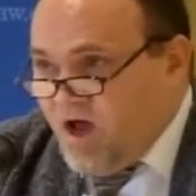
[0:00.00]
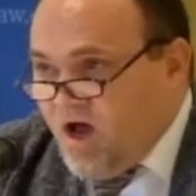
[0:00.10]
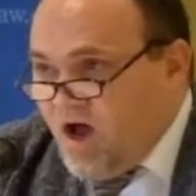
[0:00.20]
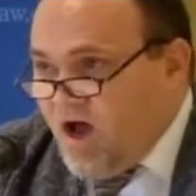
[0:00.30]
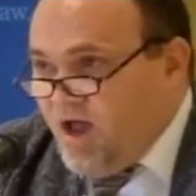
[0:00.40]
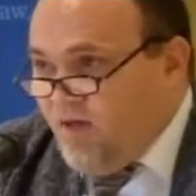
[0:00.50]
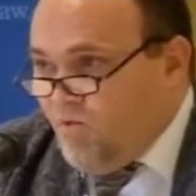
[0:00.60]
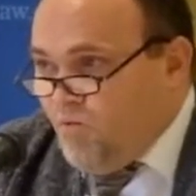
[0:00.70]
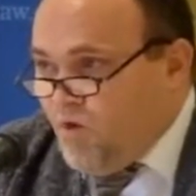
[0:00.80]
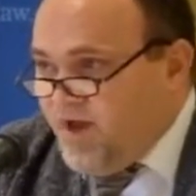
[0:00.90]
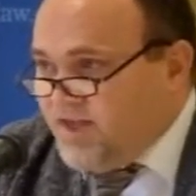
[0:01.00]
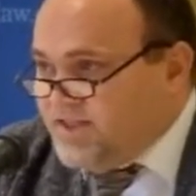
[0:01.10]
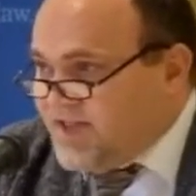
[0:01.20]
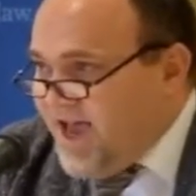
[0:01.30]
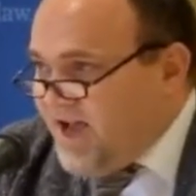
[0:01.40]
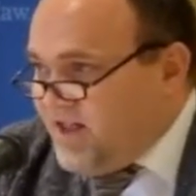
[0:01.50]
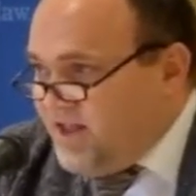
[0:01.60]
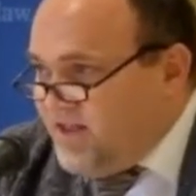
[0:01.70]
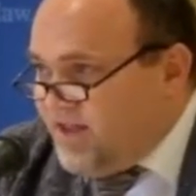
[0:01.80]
and what exactly